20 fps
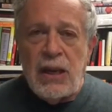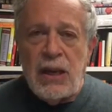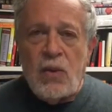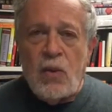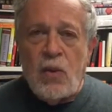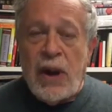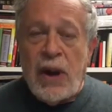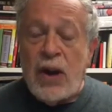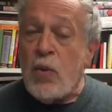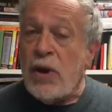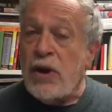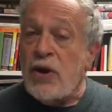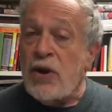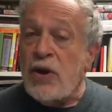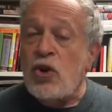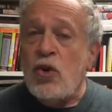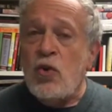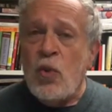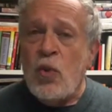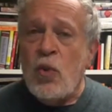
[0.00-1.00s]
Well, we're in a
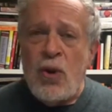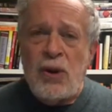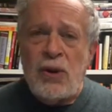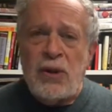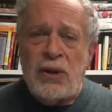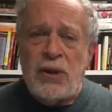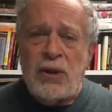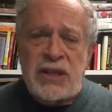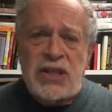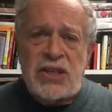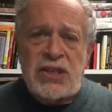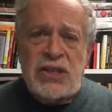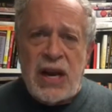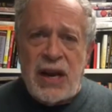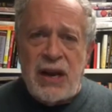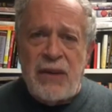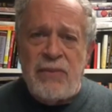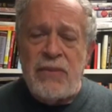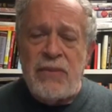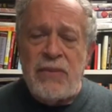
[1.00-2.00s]
new world, it
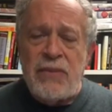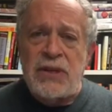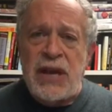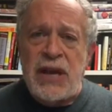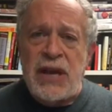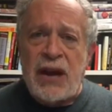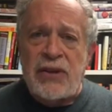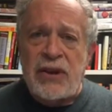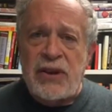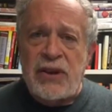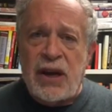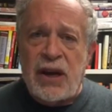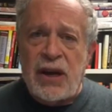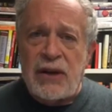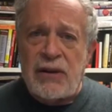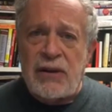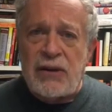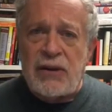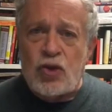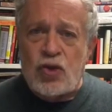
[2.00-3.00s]
seems, now that
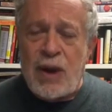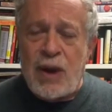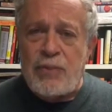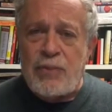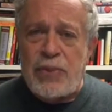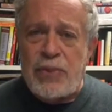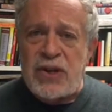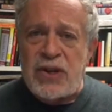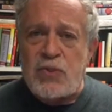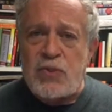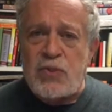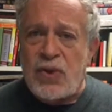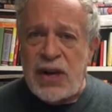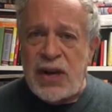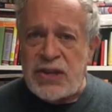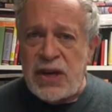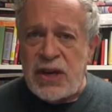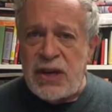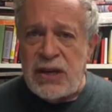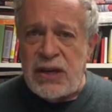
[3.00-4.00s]
Donald Trump is
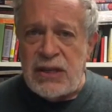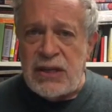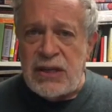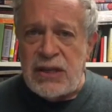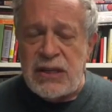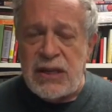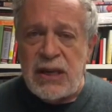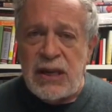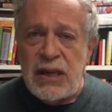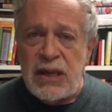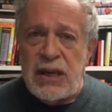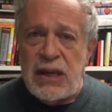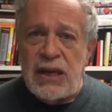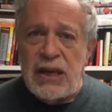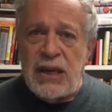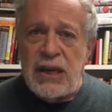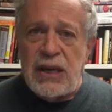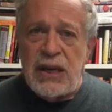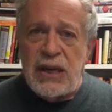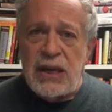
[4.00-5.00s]
president,
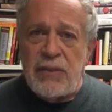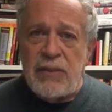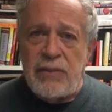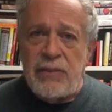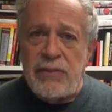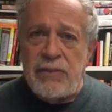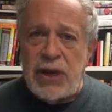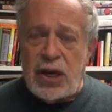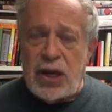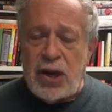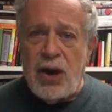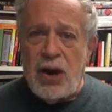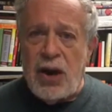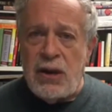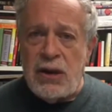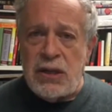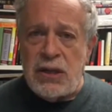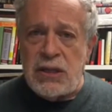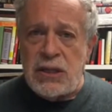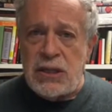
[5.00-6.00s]

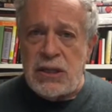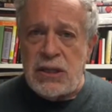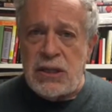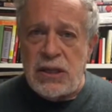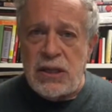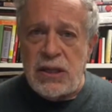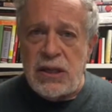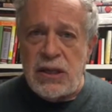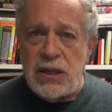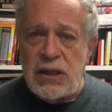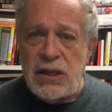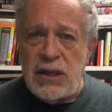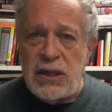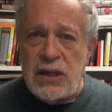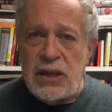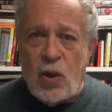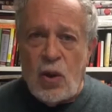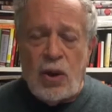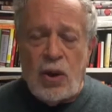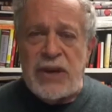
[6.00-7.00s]
because
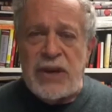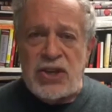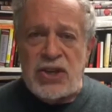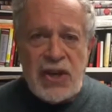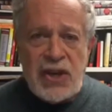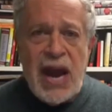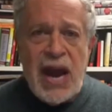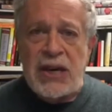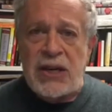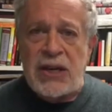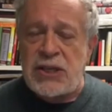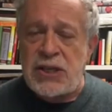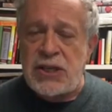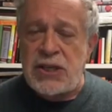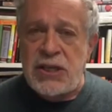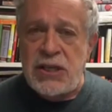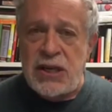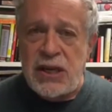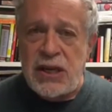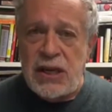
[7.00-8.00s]
Goldman
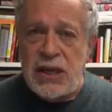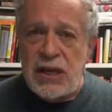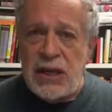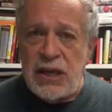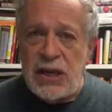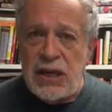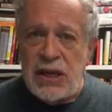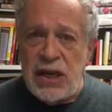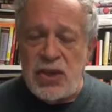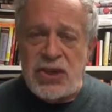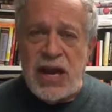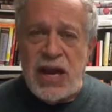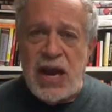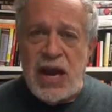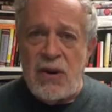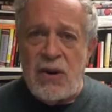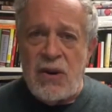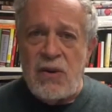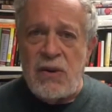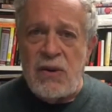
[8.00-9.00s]
Sachs is
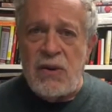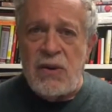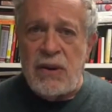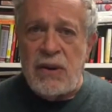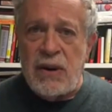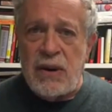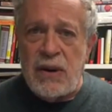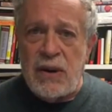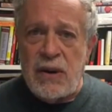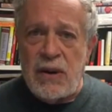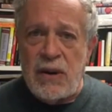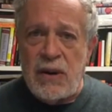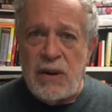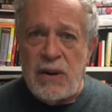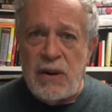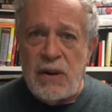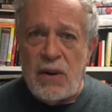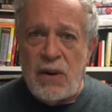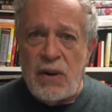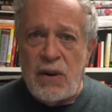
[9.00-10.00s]
now
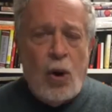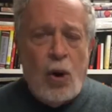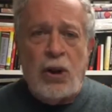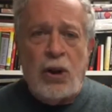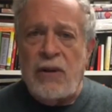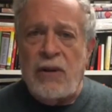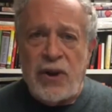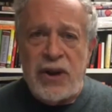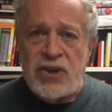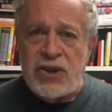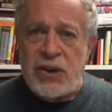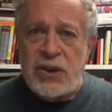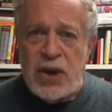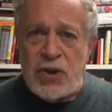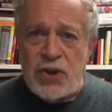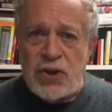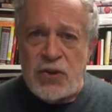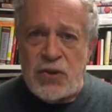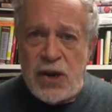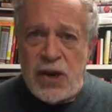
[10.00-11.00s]
all over his
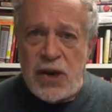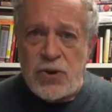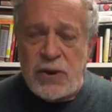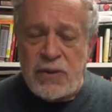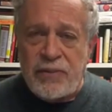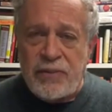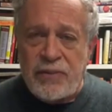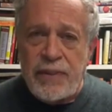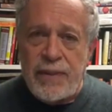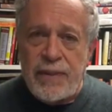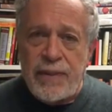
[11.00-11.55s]
administration.